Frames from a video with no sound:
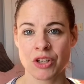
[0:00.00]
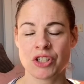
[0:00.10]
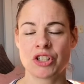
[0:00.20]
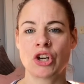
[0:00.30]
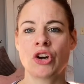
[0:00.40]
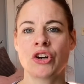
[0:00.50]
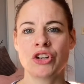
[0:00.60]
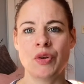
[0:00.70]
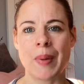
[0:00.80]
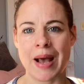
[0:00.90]
turn you
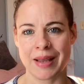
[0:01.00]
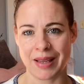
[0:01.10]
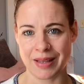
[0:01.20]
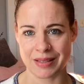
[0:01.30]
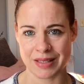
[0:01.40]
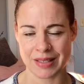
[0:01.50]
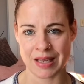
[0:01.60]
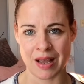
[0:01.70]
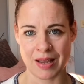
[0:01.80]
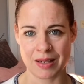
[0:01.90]
back
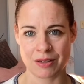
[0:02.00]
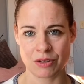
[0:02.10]
inside